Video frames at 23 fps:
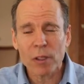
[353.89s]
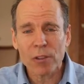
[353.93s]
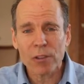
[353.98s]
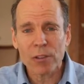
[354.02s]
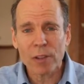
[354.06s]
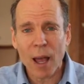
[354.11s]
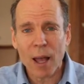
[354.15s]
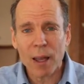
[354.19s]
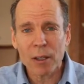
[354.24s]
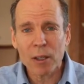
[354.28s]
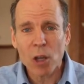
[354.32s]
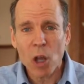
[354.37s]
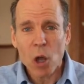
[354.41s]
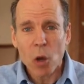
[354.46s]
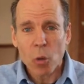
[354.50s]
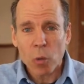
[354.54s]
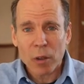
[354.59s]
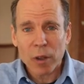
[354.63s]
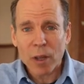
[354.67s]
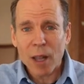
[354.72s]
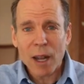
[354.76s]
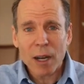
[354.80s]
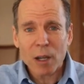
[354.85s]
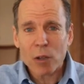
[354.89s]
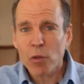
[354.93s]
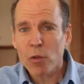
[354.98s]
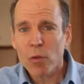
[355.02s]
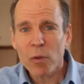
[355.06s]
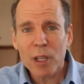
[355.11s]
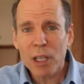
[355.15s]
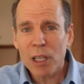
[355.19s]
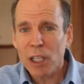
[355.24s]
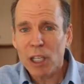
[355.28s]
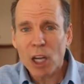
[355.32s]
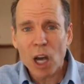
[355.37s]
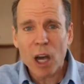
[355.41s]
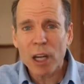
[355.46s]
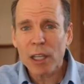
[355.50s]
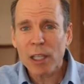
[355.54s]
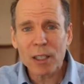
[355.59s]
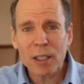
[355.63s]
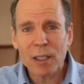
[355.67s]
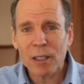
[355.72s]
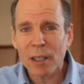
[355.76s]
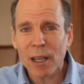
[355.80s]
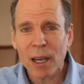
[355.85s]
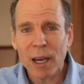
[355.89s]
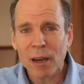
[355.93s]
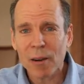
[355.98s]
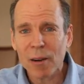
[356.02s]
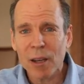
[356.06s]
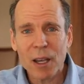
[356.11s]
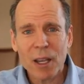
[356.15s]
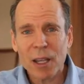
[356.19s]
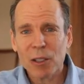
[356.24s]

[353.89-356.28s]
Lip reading: salad with a lot of green and onion in there.